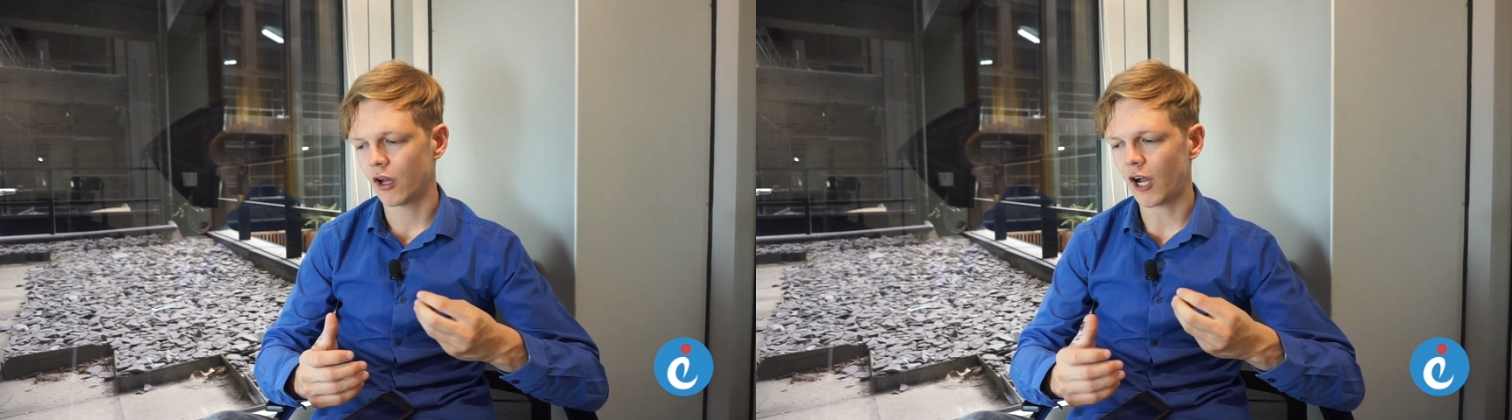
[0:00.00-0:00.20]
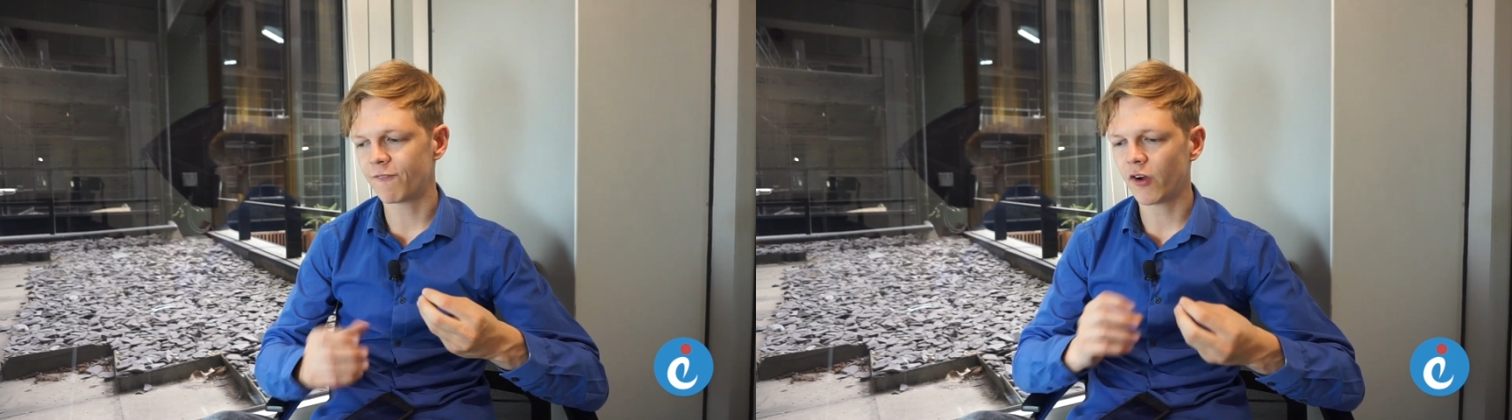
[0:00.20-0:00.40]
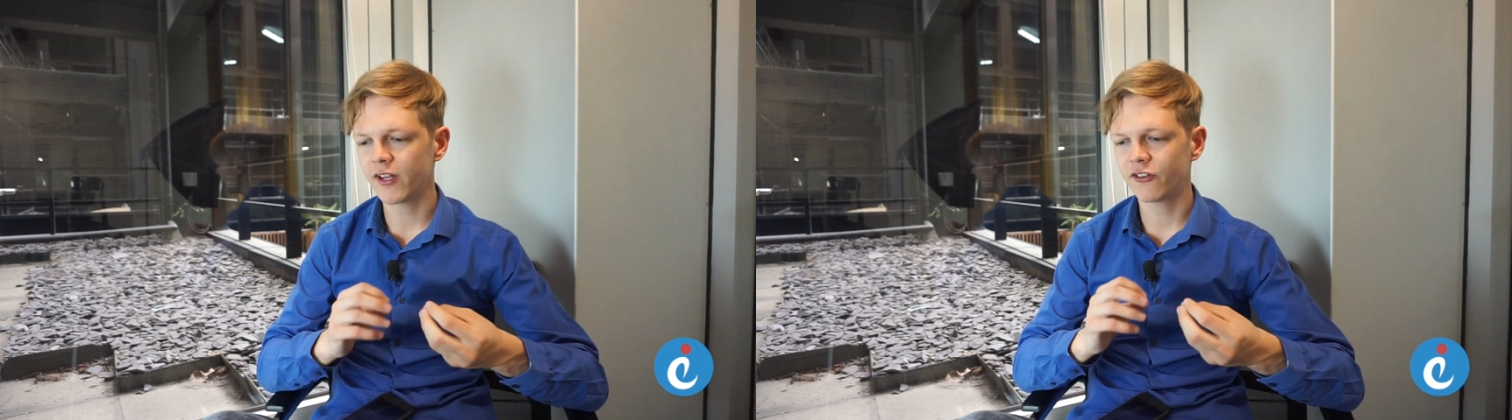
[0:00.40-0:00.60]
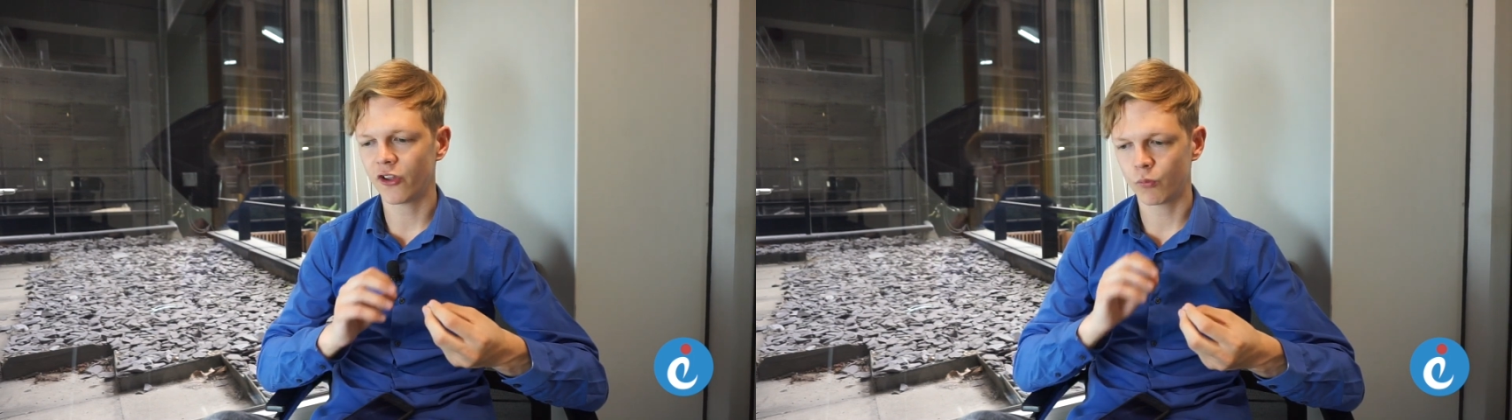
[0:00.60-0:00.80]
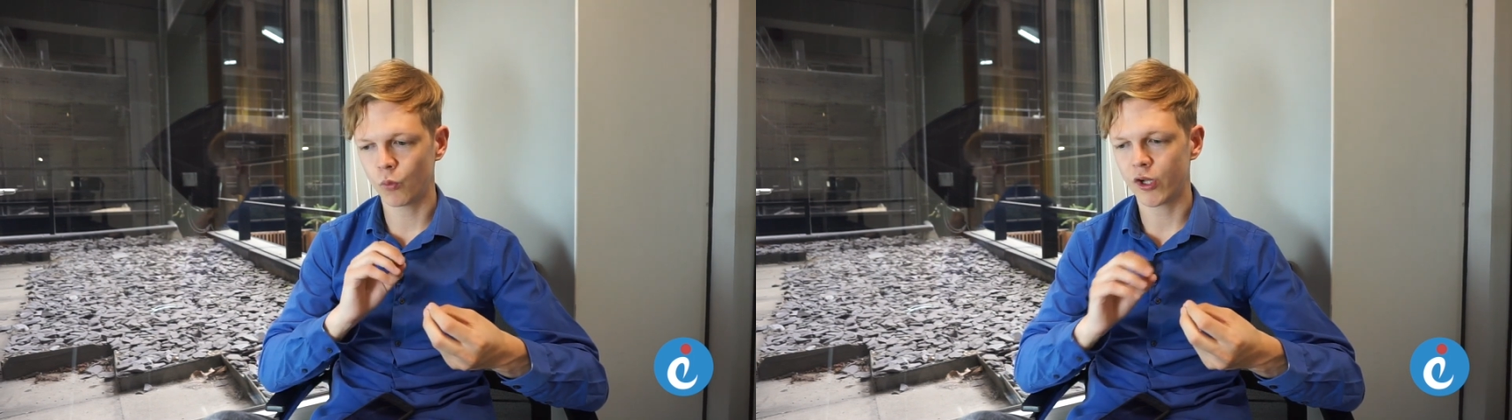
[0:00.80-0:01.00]
I find
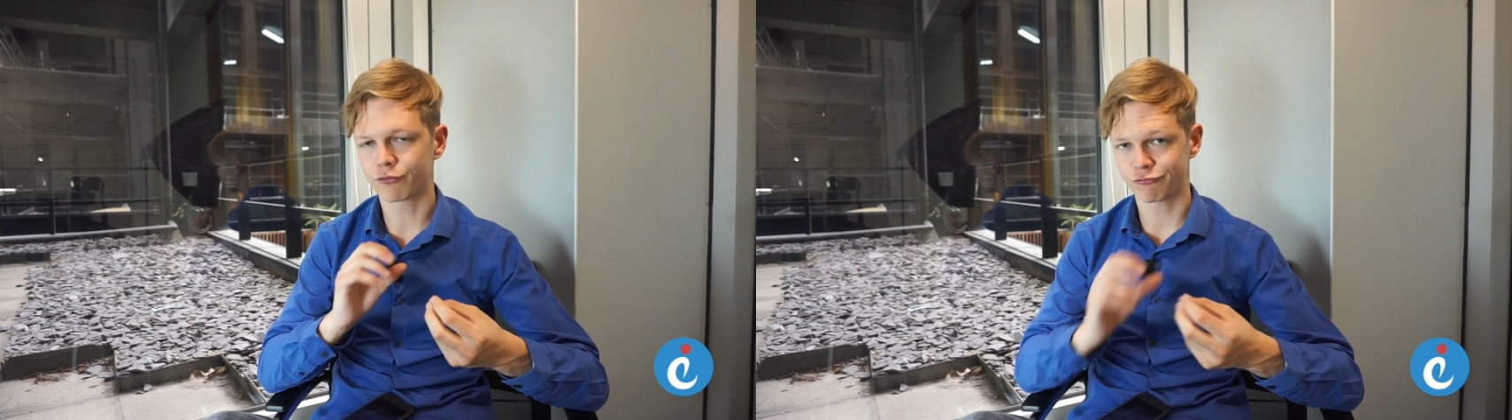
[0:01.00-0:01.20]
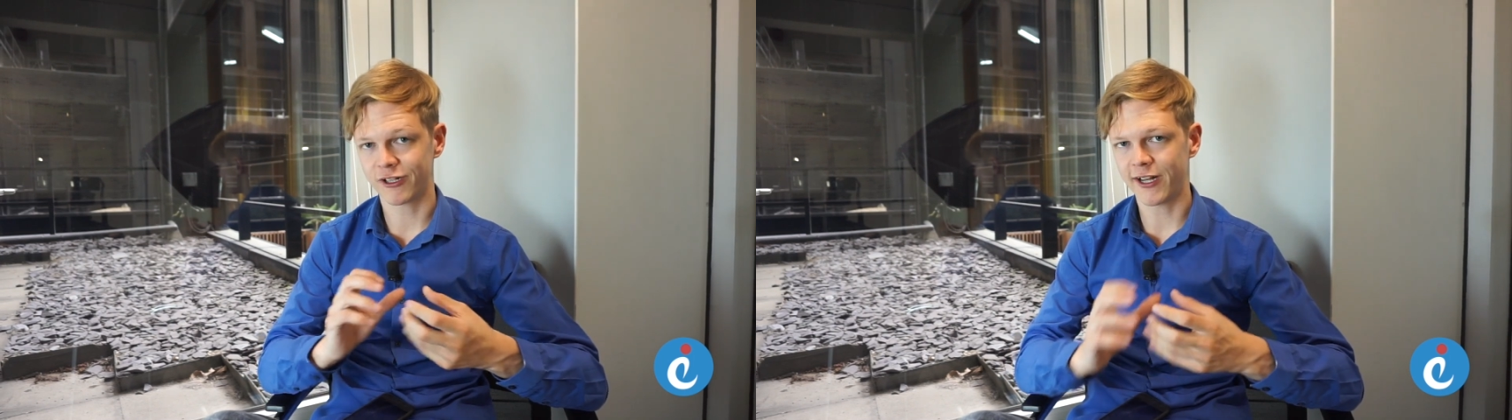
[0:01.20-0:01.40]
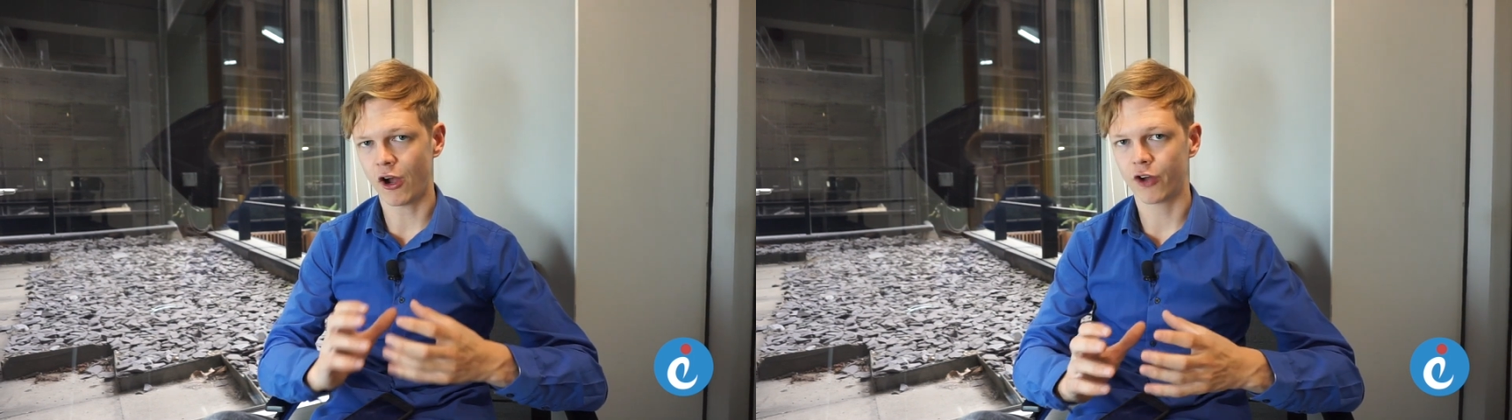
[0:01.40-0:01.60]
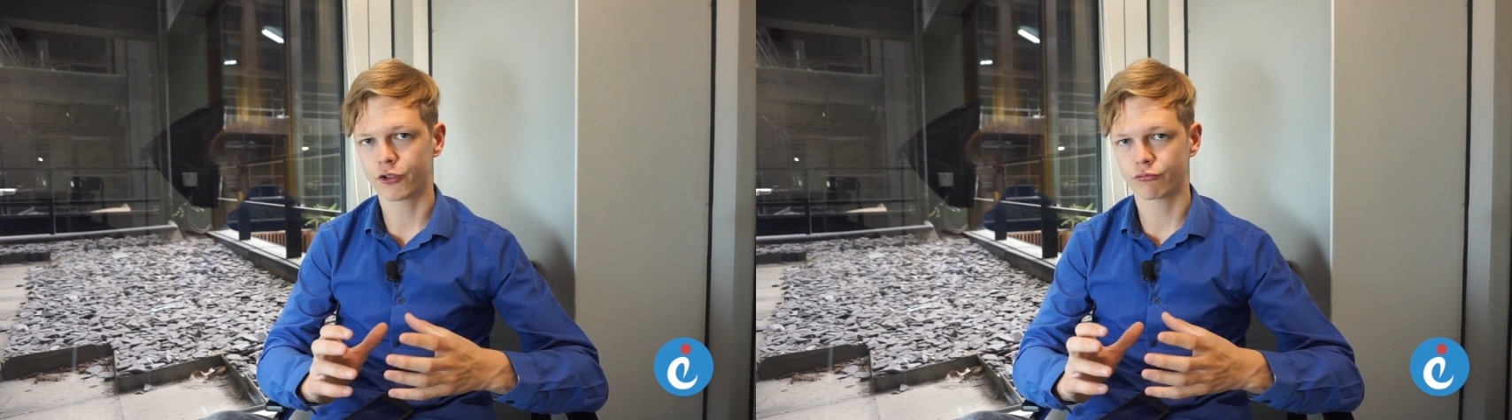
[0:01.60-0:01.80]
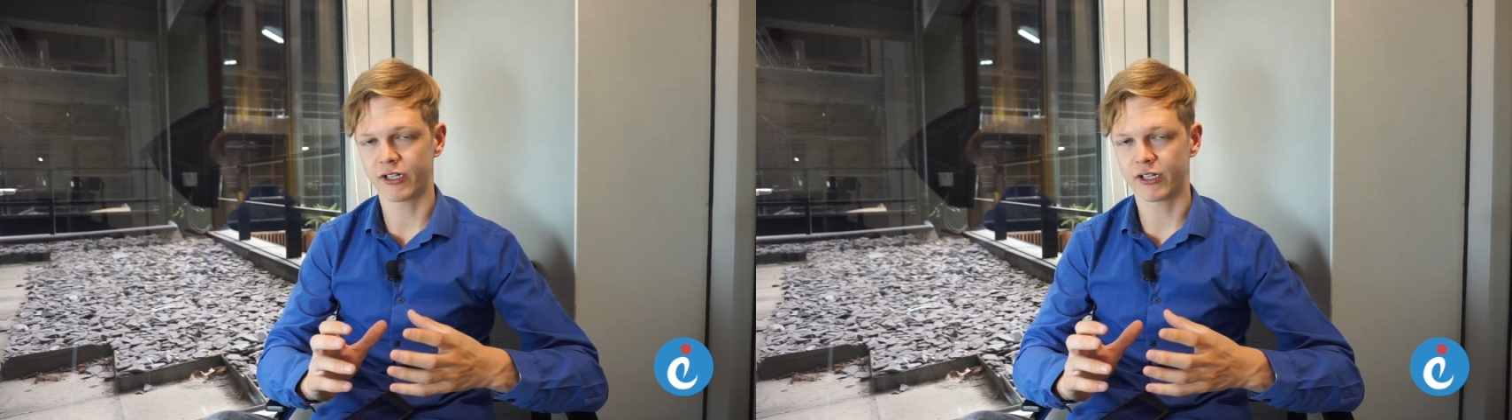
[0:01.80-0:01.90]
certain words really hard to